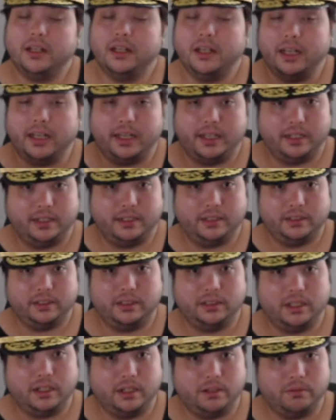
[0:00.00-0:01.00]
And
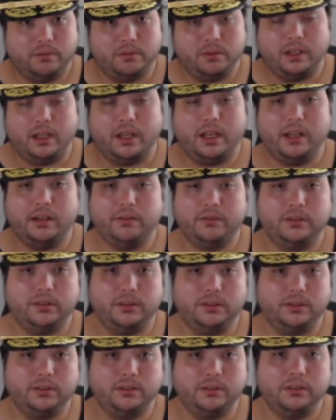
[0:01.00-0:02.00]
I will have
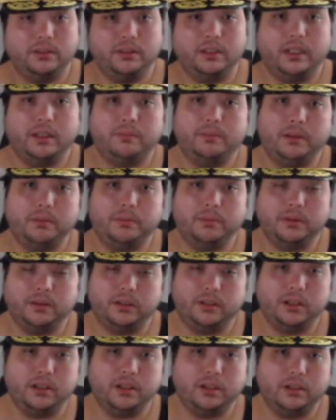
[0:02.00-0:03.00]
to let people
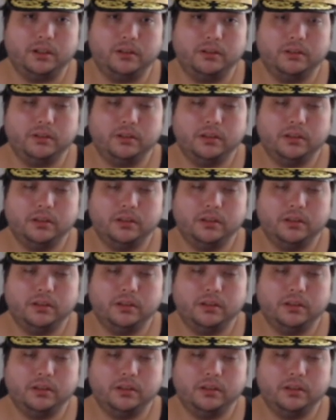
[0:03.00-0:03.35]
know